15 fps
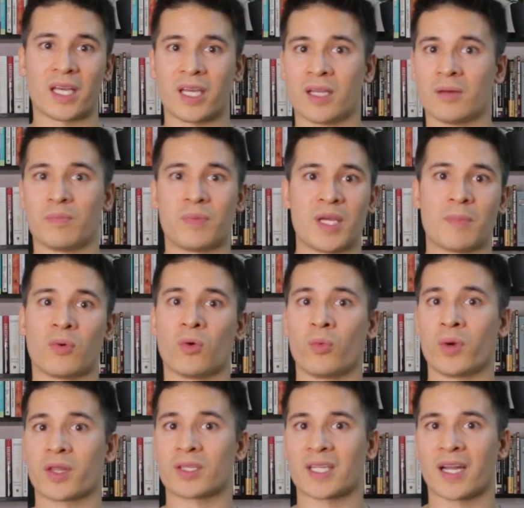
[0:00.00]
in people
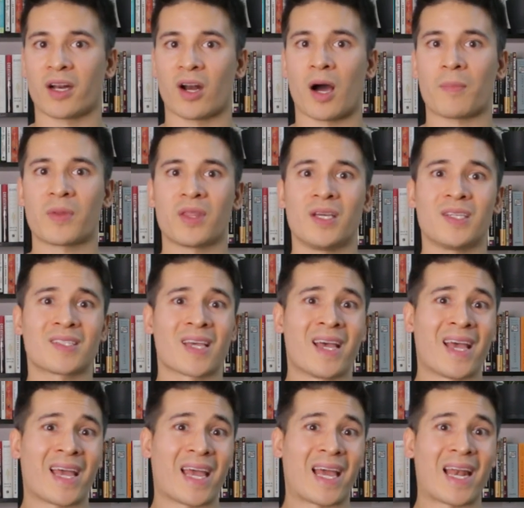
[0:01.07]
with tendinopathies
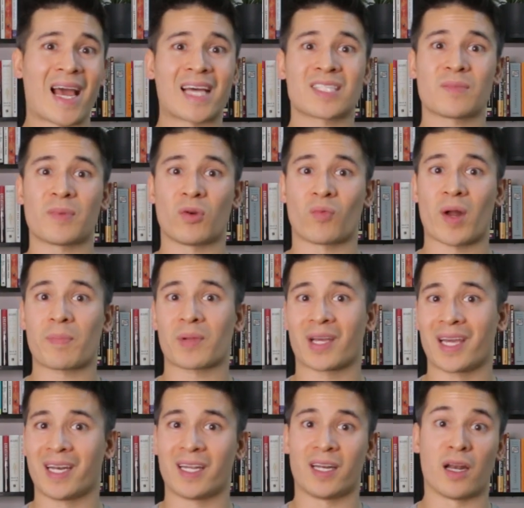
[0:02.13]
and hasn't been
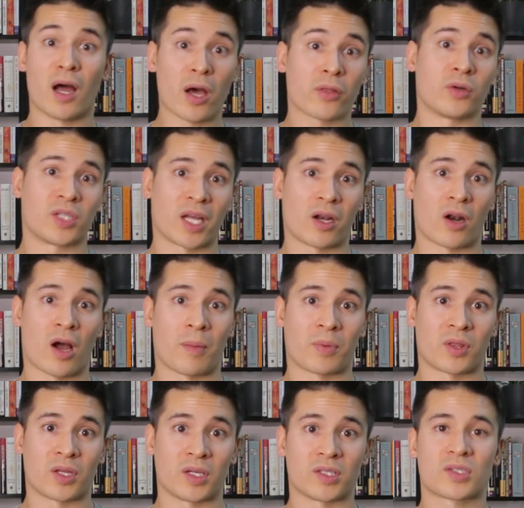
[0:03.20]
replicated in other
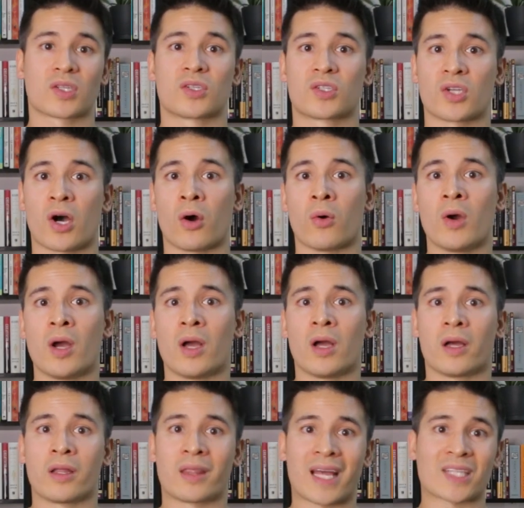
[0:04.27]
tendinopathies. So
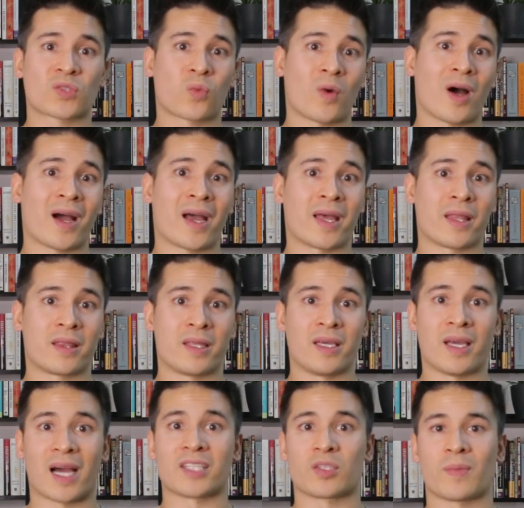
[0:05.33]
that's why
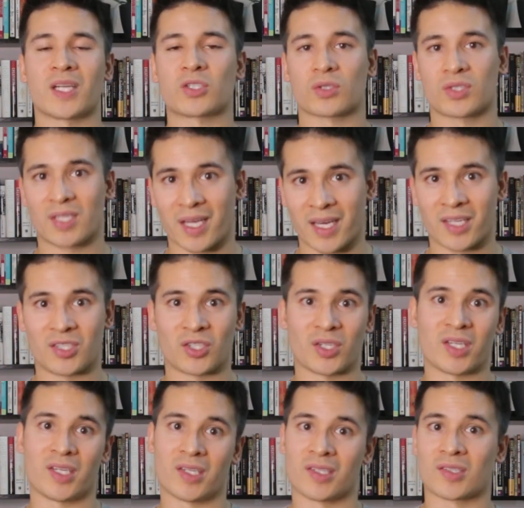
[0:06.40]
the isometric stage
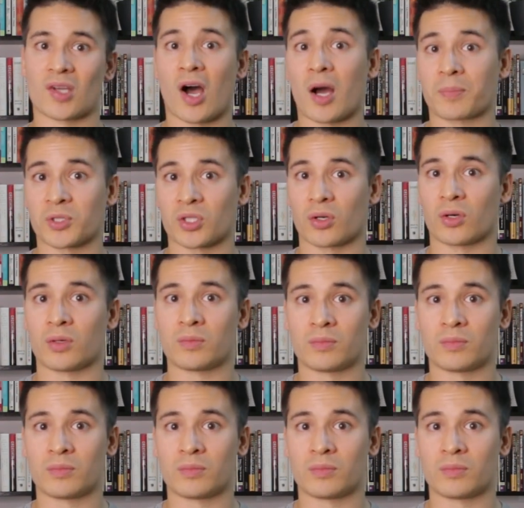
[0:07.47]
is optional.